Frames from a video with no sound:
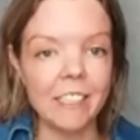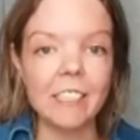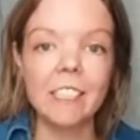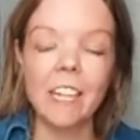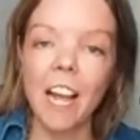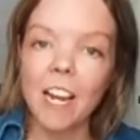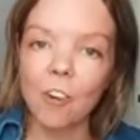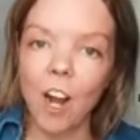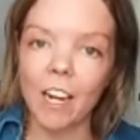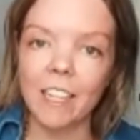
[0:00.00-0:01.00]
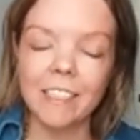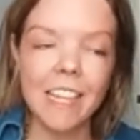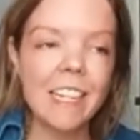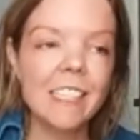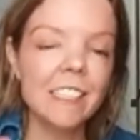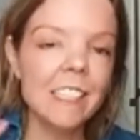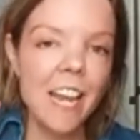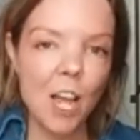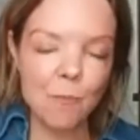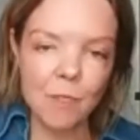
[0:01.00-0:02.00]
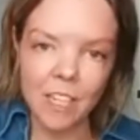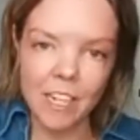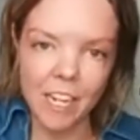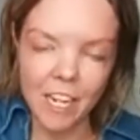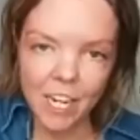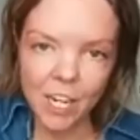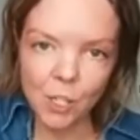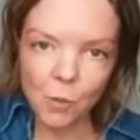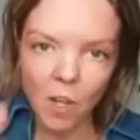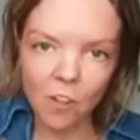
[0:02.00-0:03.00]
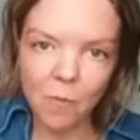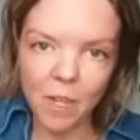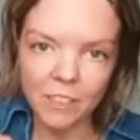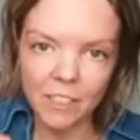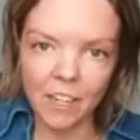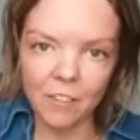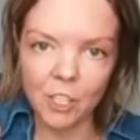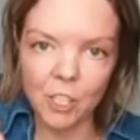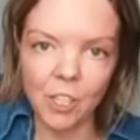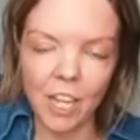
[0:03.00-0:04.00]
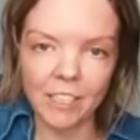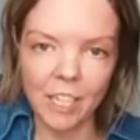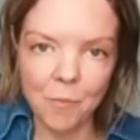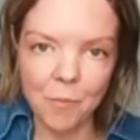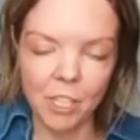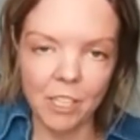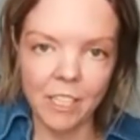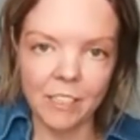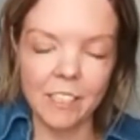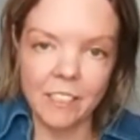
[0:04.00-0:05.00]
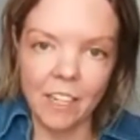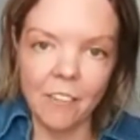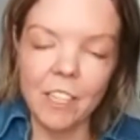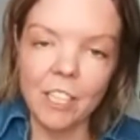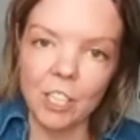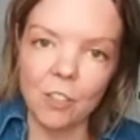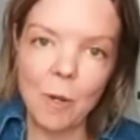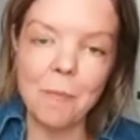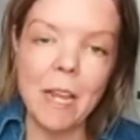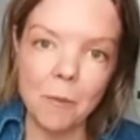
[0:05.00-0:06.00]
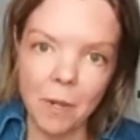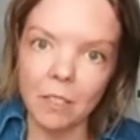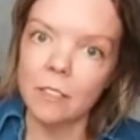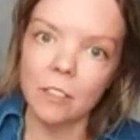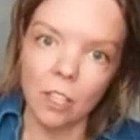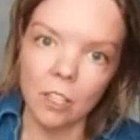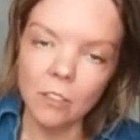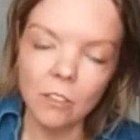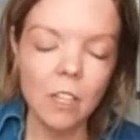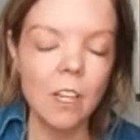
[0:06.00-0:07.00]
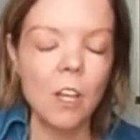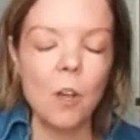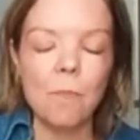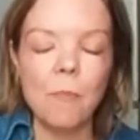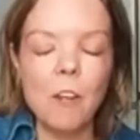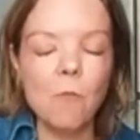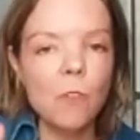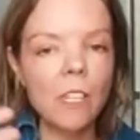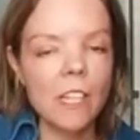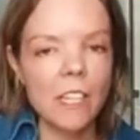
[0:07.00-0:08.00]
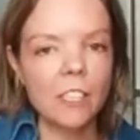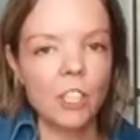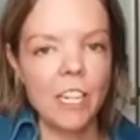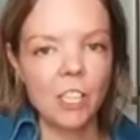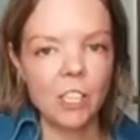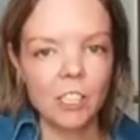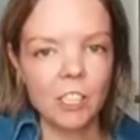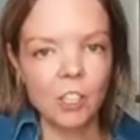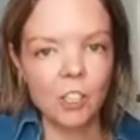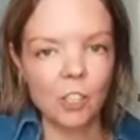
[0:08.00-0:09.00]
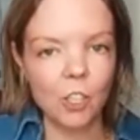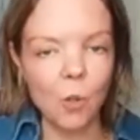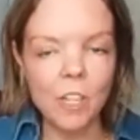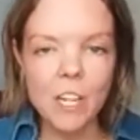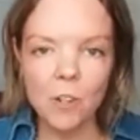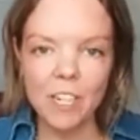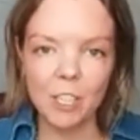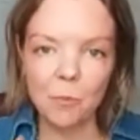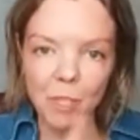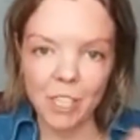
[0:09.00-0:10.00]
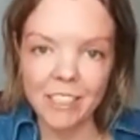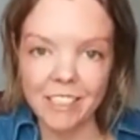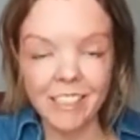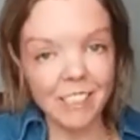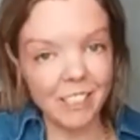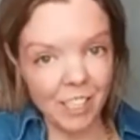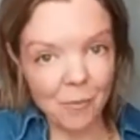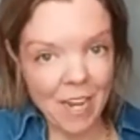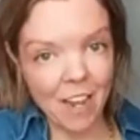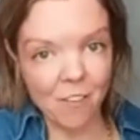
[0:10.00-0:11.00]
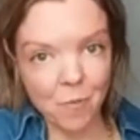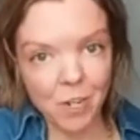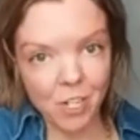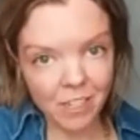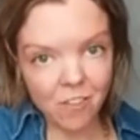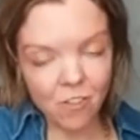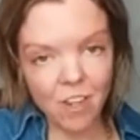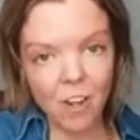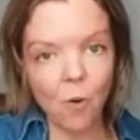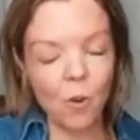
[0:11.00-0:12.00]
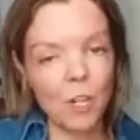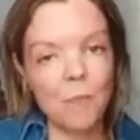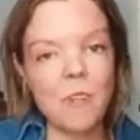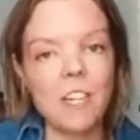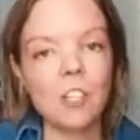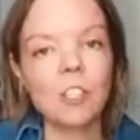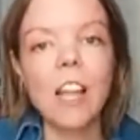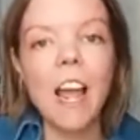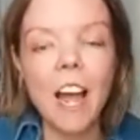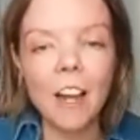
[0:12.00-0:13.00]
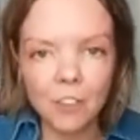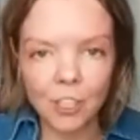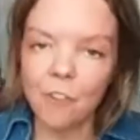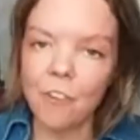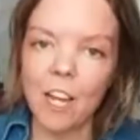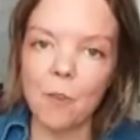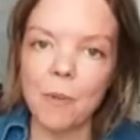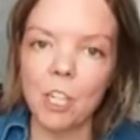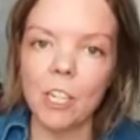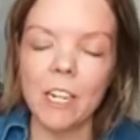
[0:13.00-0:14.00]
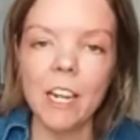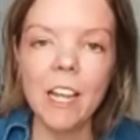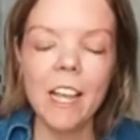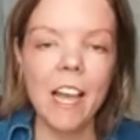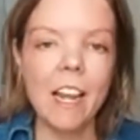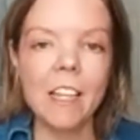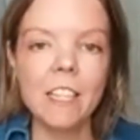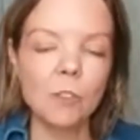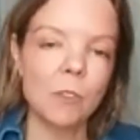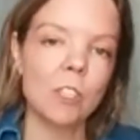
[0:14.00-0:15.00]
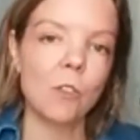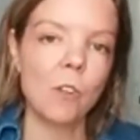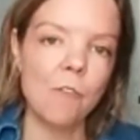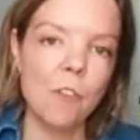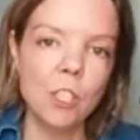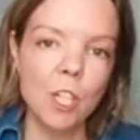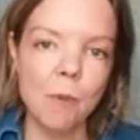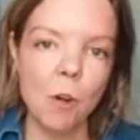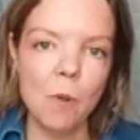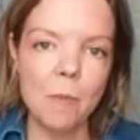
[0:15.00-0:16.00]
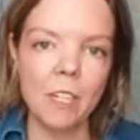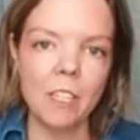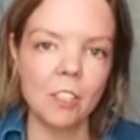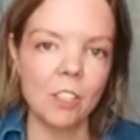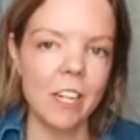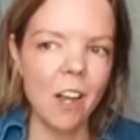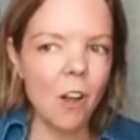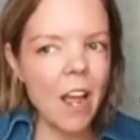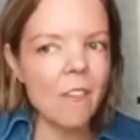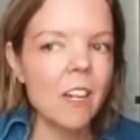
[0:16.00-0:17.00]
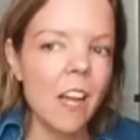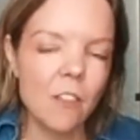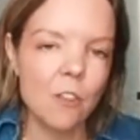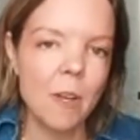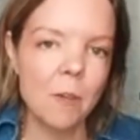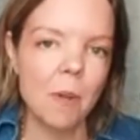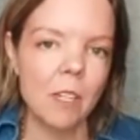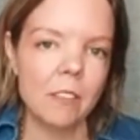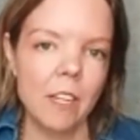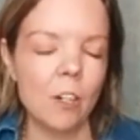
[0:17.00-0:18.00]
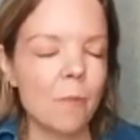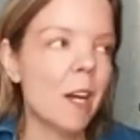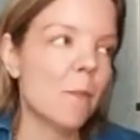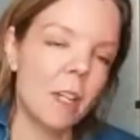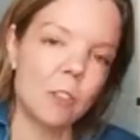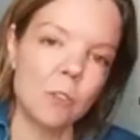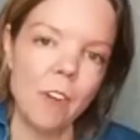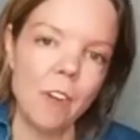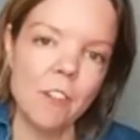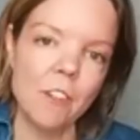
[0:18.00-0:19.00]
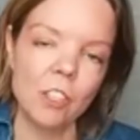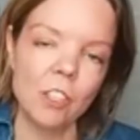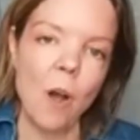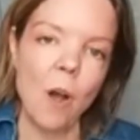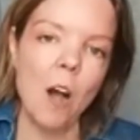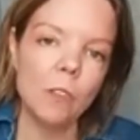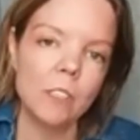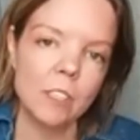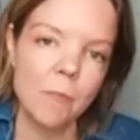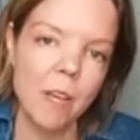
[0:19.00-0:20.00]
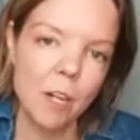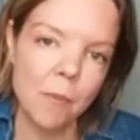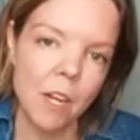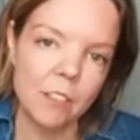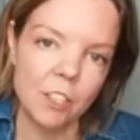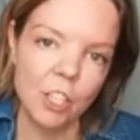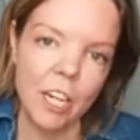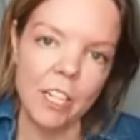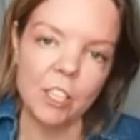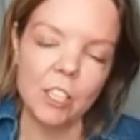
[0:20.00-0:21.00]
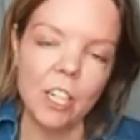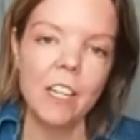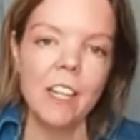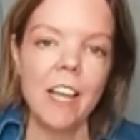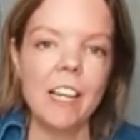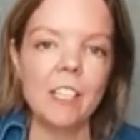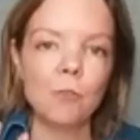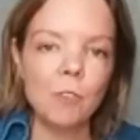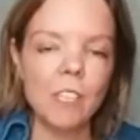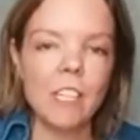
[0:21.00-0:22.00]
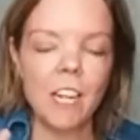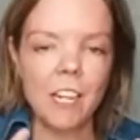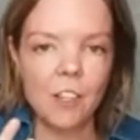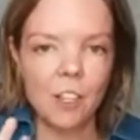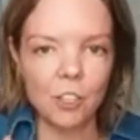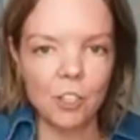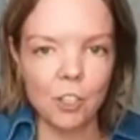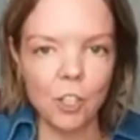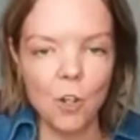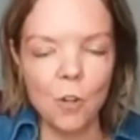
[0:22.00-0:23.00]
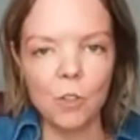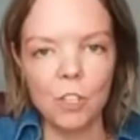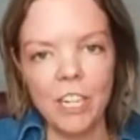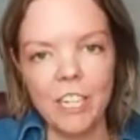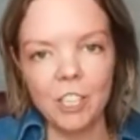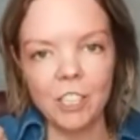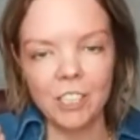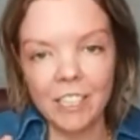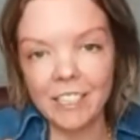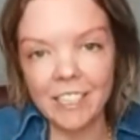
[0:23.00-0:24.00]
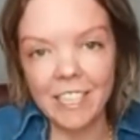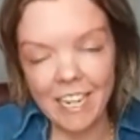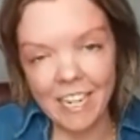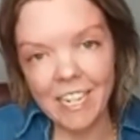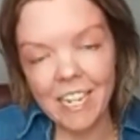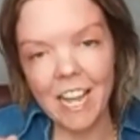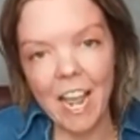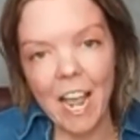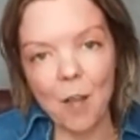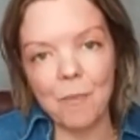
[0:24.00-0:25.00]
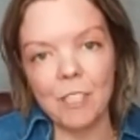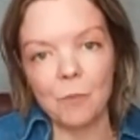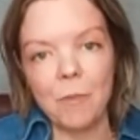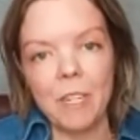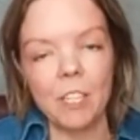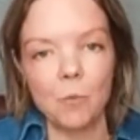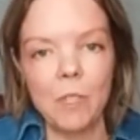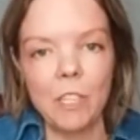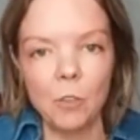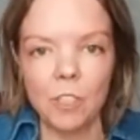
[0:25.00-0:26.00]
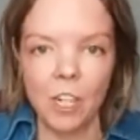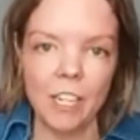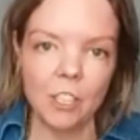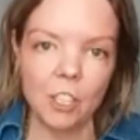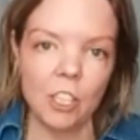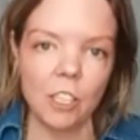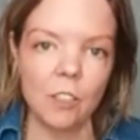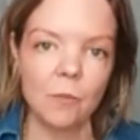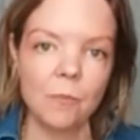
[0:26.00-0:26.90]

It skyrockets and it doesn't happen like 12 months after you last had a period. That's the definition of when menopause starts. But really, these changes start slowly. You can experience it and still be having periods, or it can be years after you've had a period. And I think that's what's so confusing about women because they're like, I haven't gone through menopause yet, or menopause was five years ago. How is this a menopause change? And it's really kind of the slow changes to the skin that happens because we lose our estrogen.